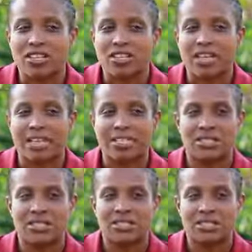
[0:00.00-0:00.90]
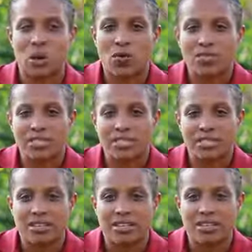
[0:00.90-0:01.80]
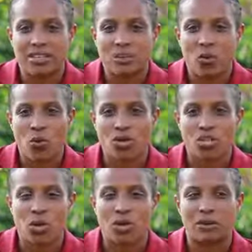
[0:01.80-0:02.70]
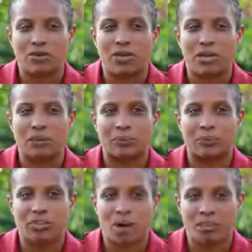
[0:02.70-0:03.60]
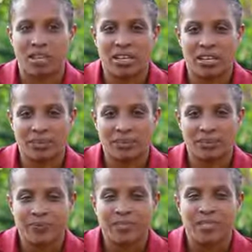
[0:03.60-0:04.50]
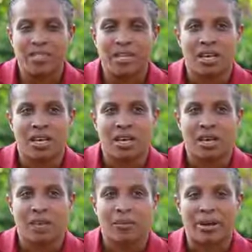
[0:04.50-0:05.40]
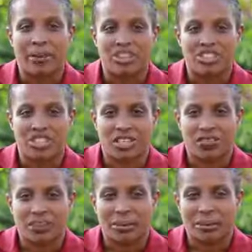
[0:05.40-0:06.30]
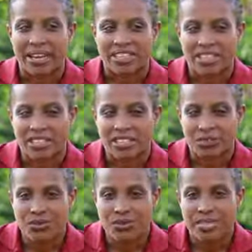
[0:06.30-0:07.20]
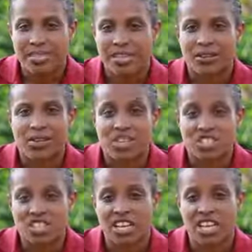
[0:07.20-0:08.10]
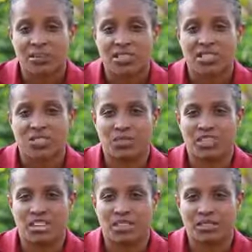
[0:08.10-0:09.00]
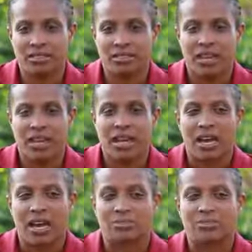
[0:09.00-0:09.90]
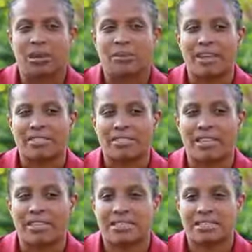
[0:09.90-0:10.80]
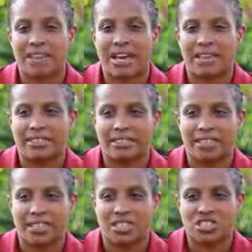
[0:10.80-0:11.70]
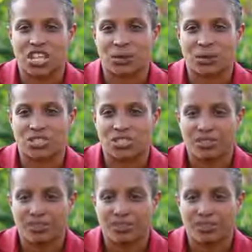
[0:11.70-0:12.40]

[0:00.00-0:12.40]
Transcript: that is on the southeastern coast of Dominica. My major for my bachelor's degree was educational administration, and for my master's, I did the English language.